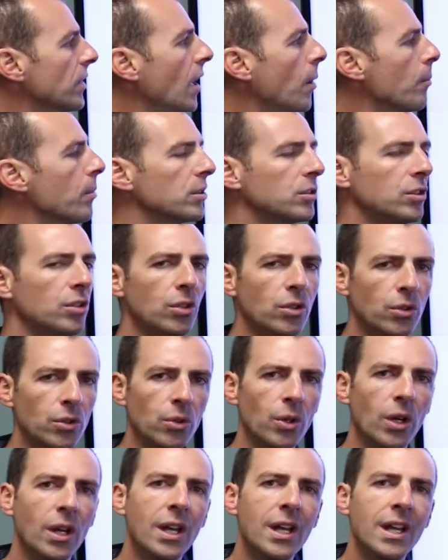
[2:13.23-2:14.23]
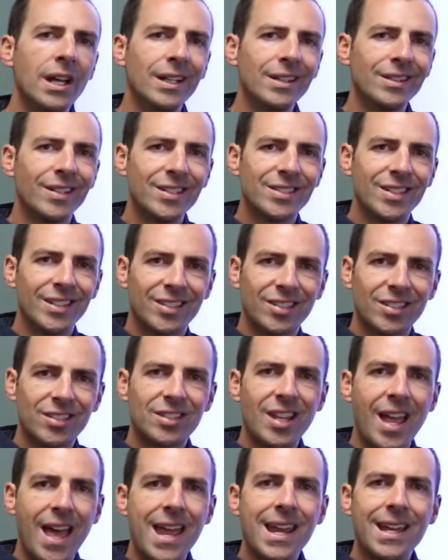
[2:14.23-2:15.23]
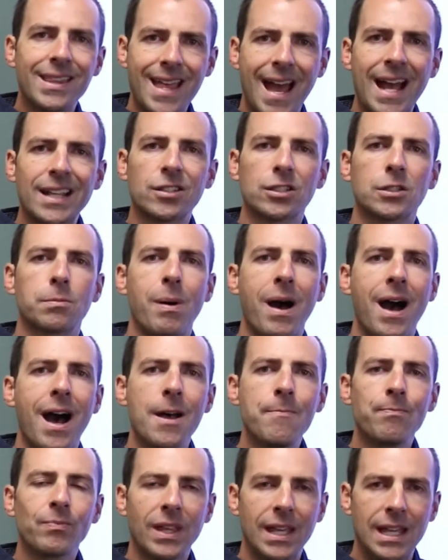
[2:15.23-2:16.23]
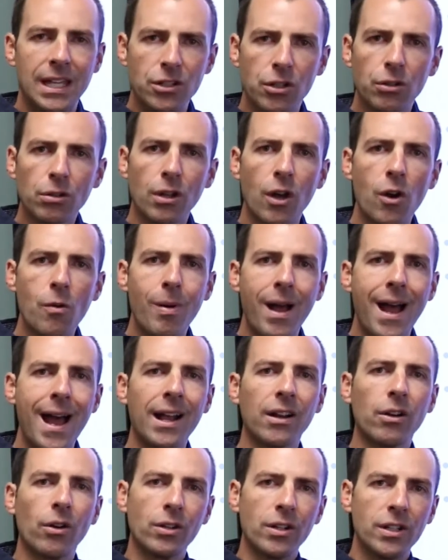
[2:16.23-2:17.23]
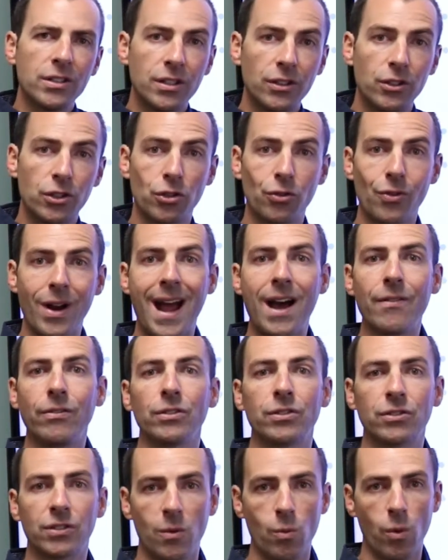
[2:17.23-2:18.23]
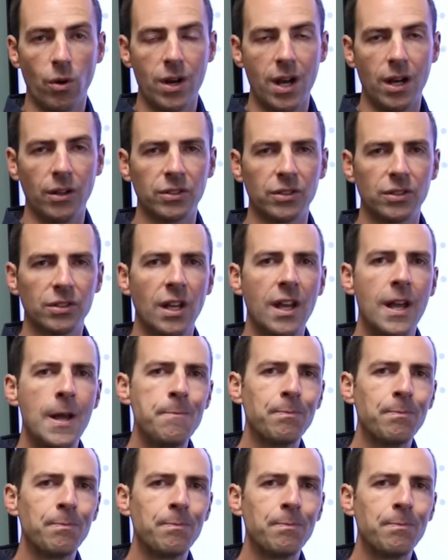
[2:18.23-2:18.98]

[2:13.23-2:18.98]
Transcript: Number two, does it stay in that spot in your low back or does it travel somewhere else?